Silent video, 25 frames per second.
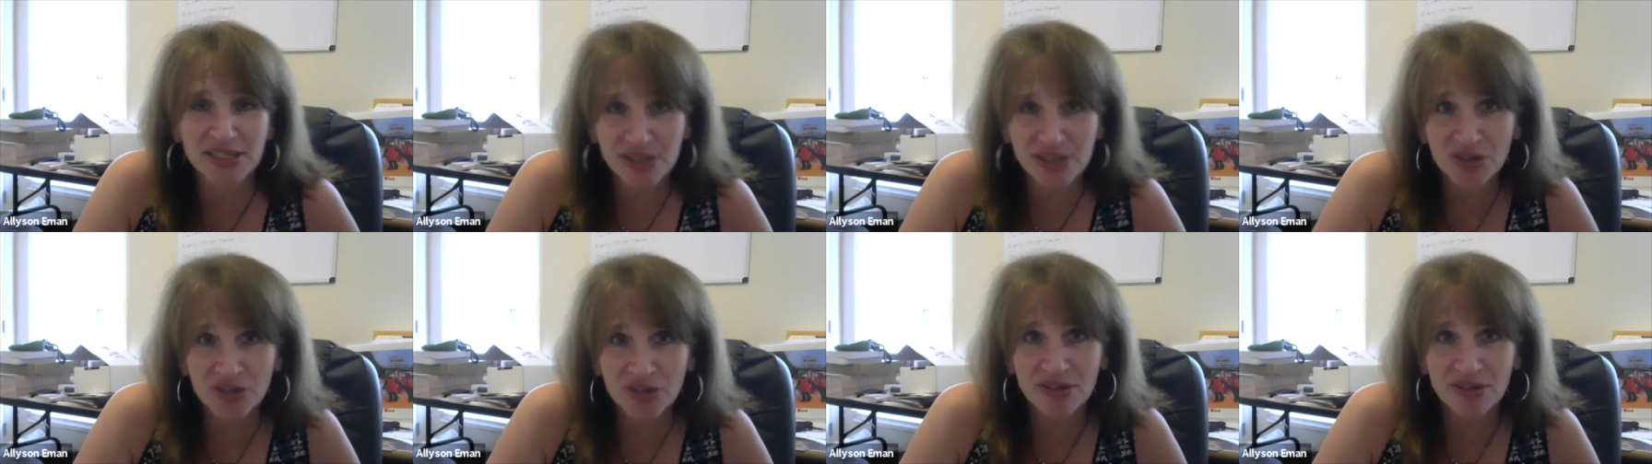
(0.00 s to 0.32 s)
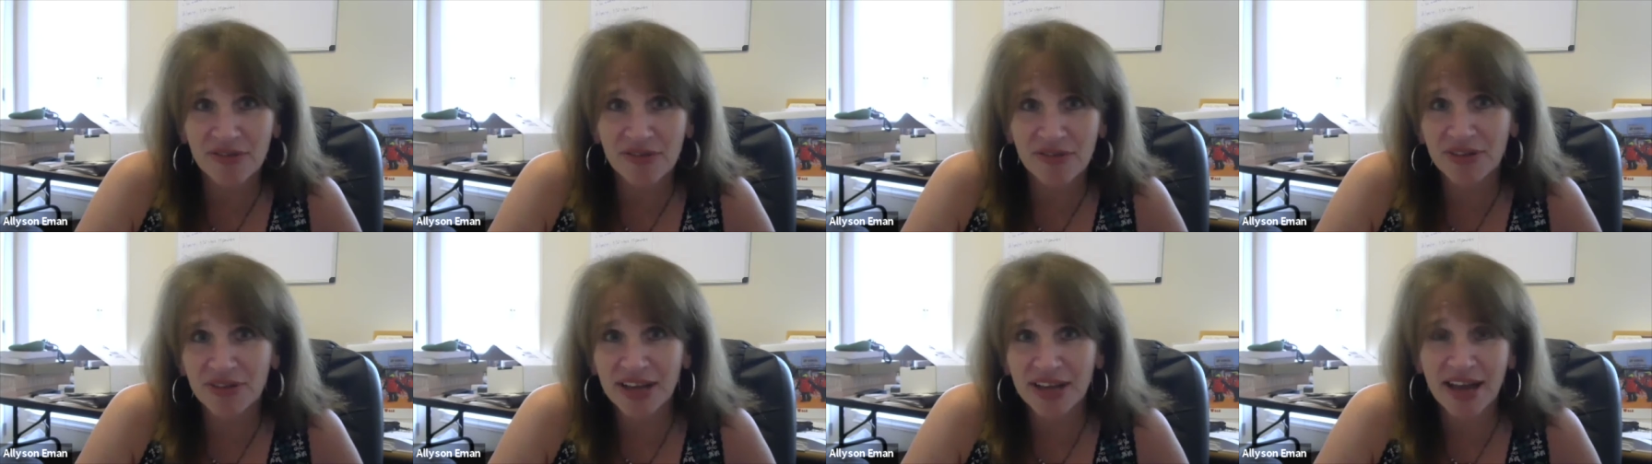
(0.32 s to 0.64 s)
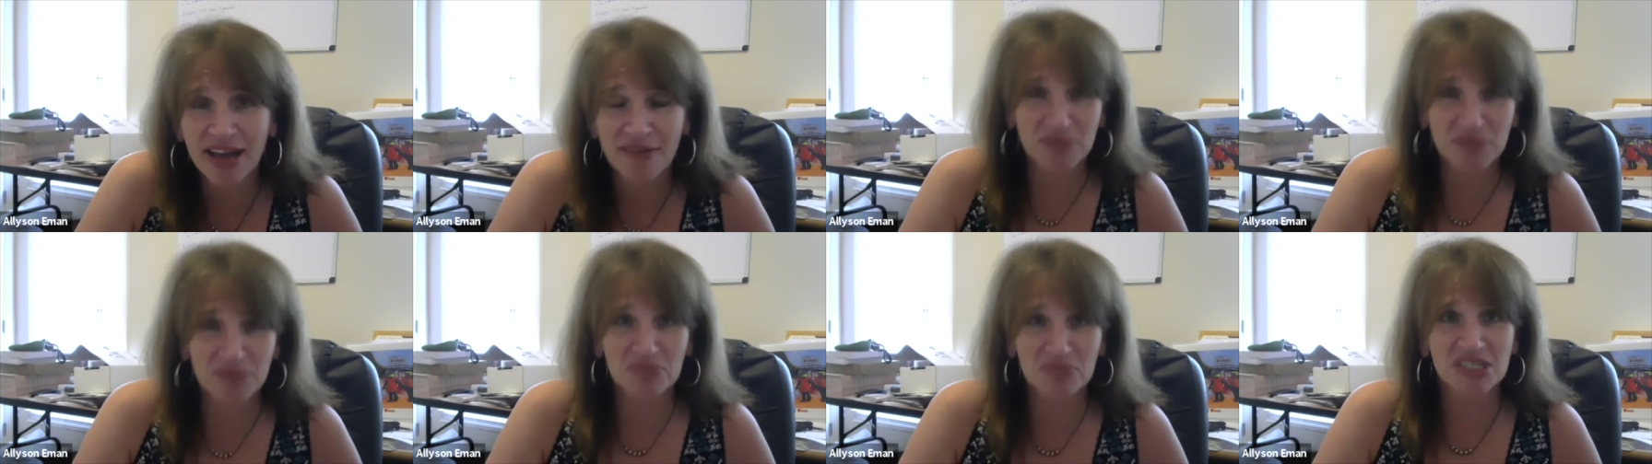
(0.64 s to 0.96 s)
So you definitely
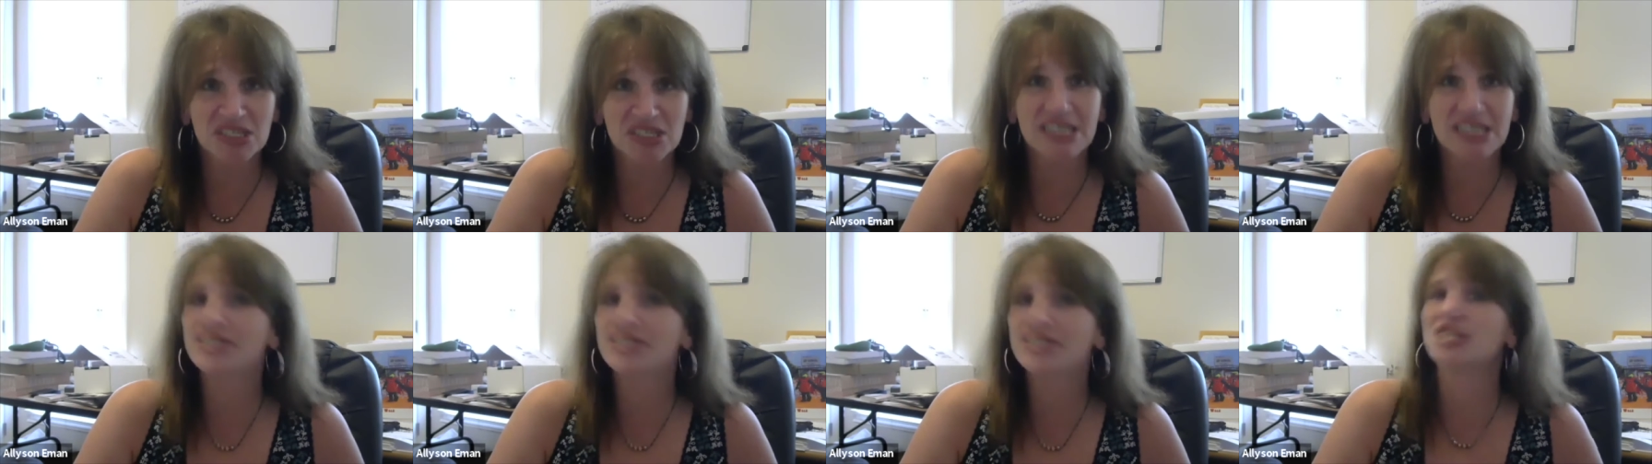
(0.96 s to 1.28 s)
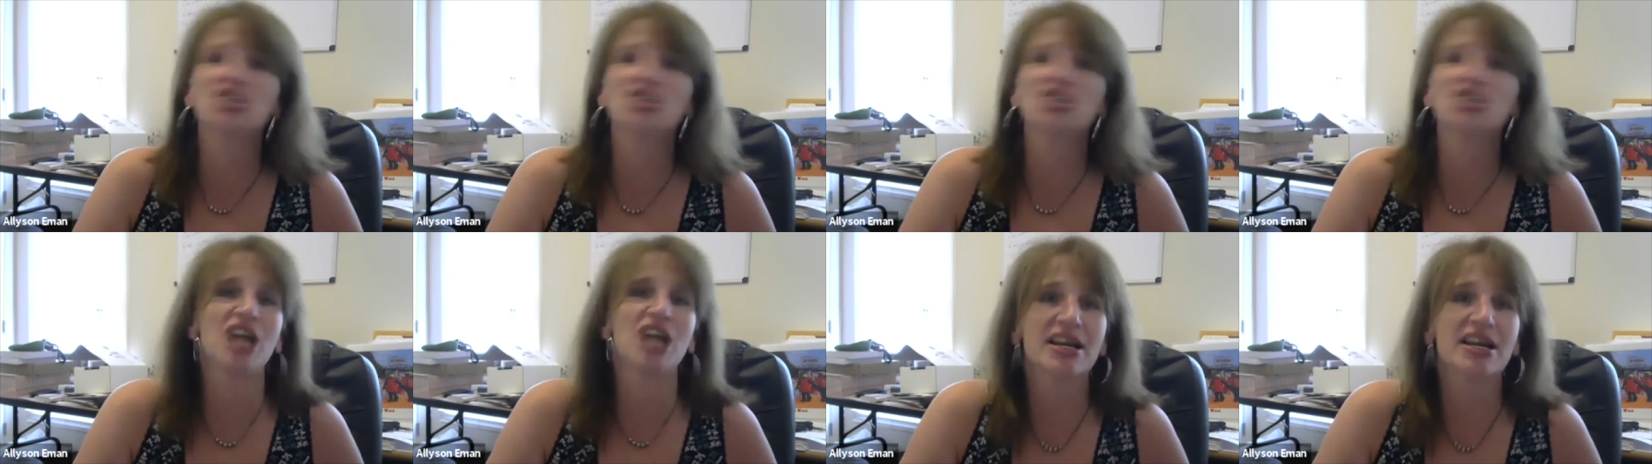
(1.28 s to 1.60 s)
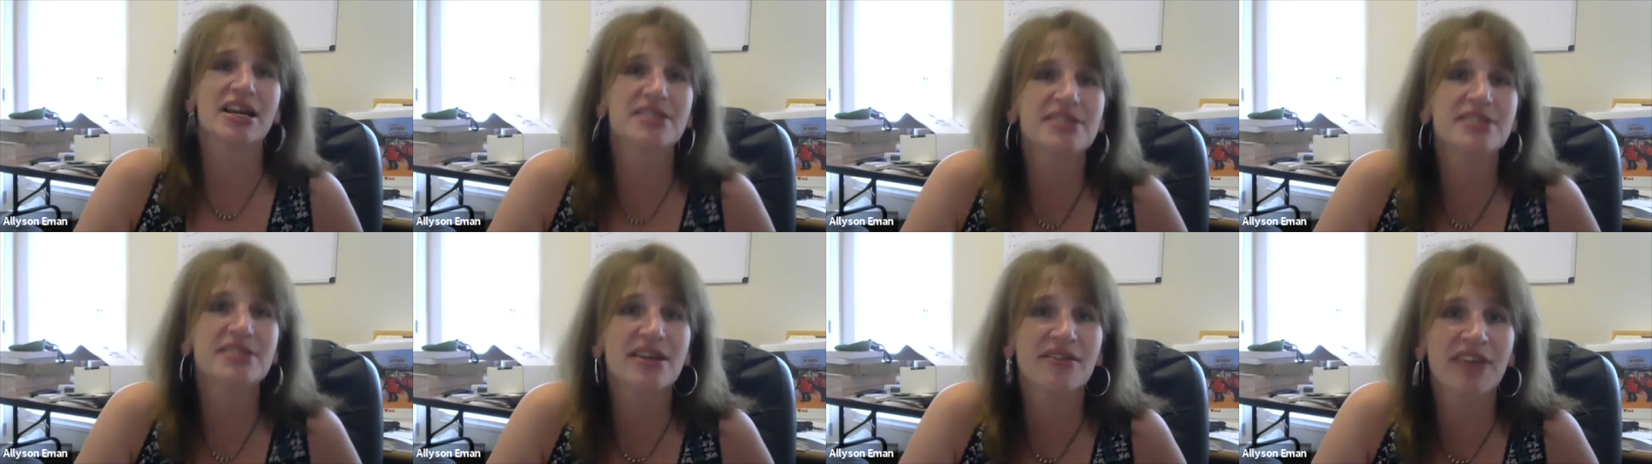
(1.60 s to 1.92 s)
have a decent
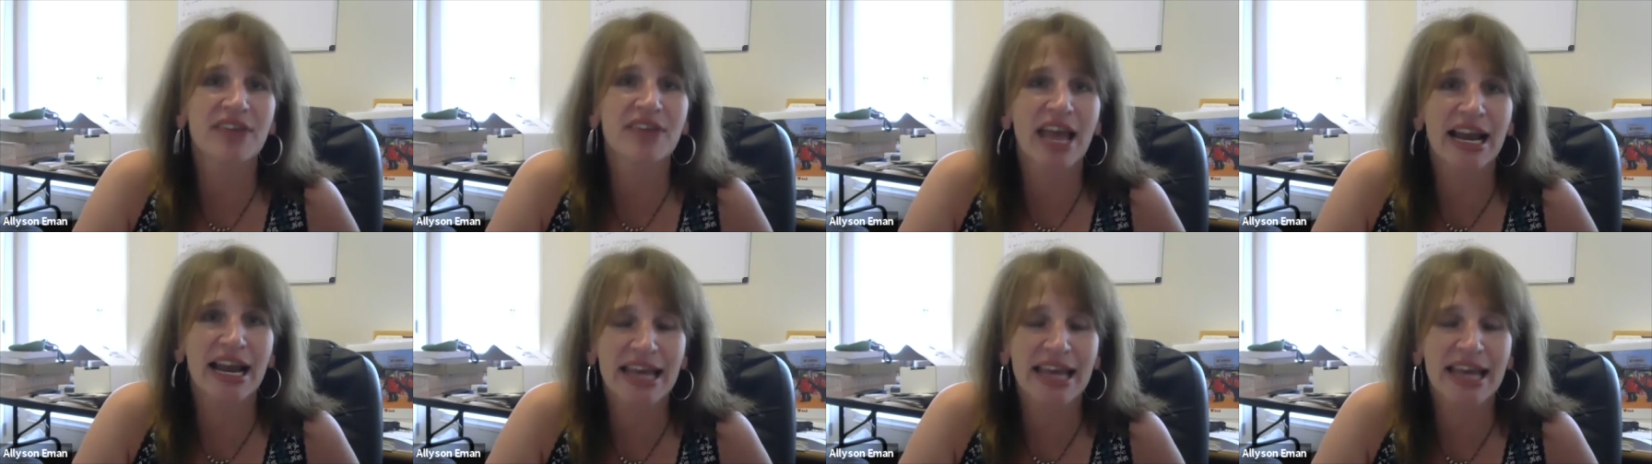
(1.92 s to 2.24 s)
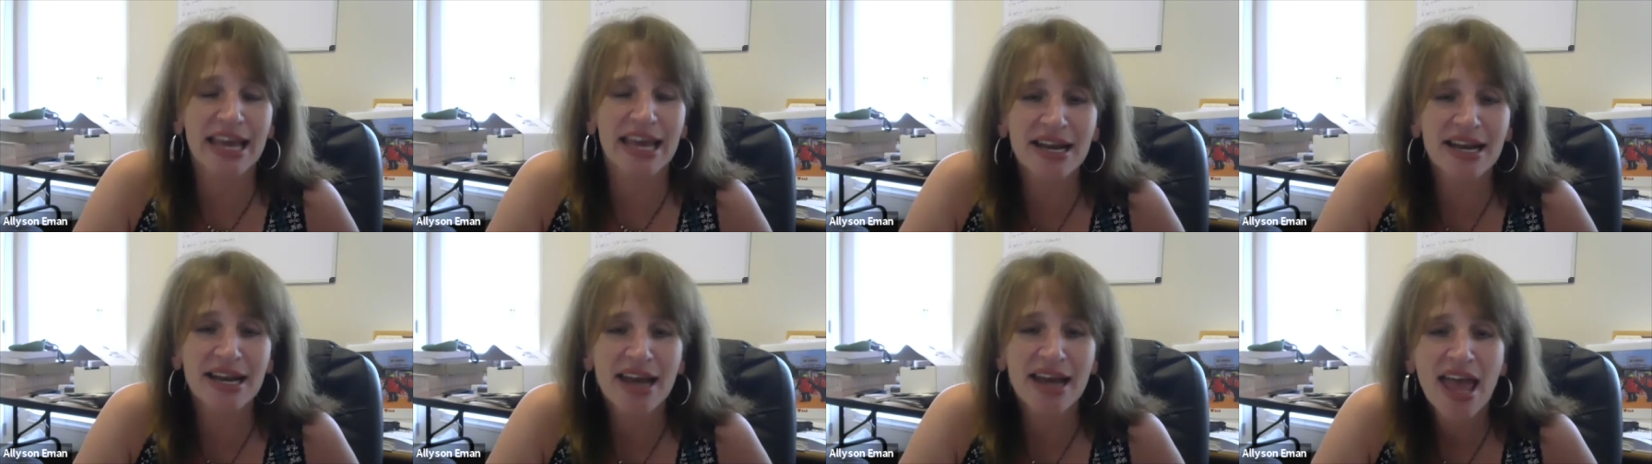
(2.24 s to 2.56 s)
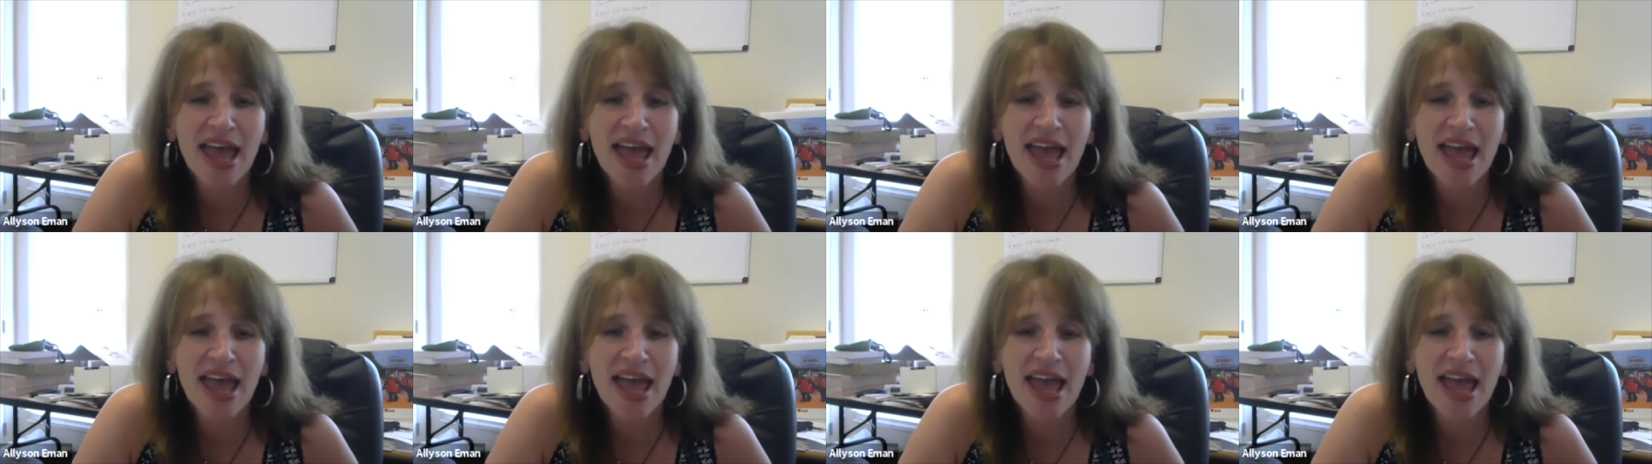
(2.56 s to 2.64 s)
chance of getting in.